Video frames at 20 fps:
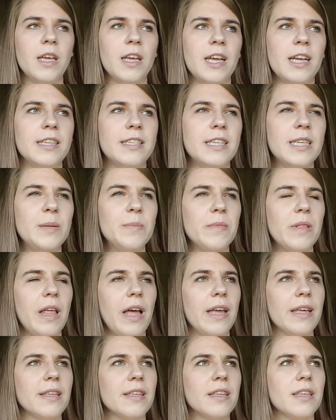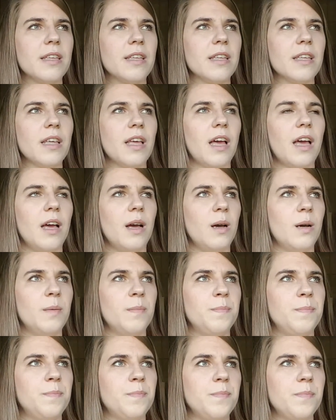It seemed like,
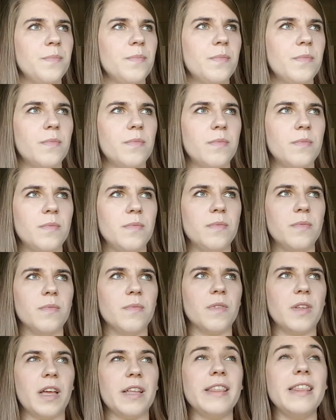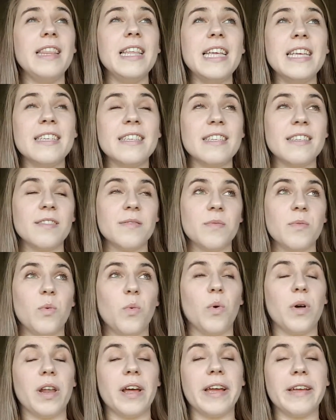at least
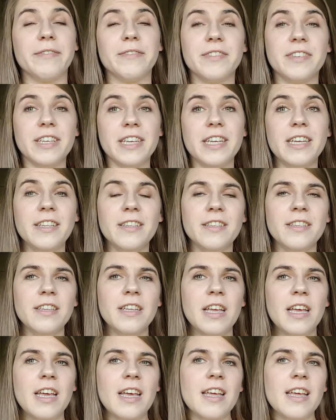what I've seen,